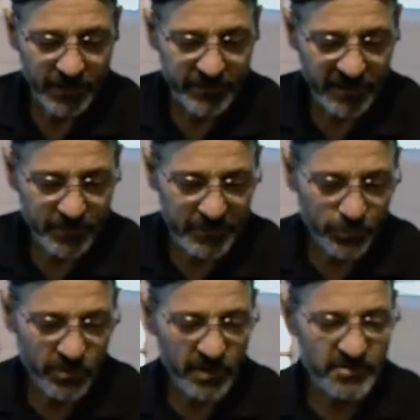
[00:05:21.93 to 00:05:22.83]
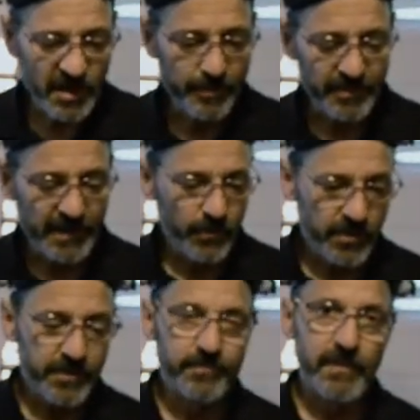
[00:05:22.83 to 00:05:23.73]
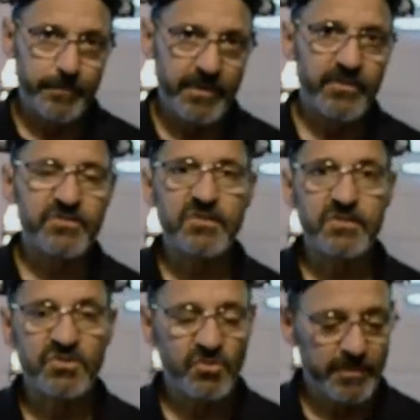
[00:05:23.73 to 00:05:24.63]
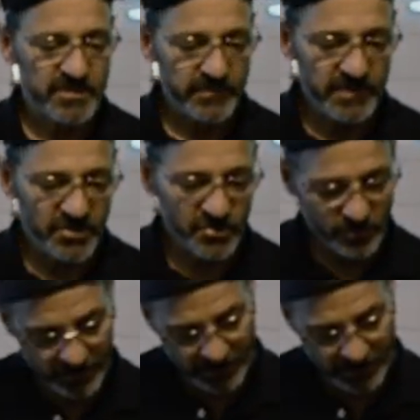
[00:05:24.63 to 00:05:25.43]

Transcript: that can be put on top of that, where appearance isn't so much of an issue,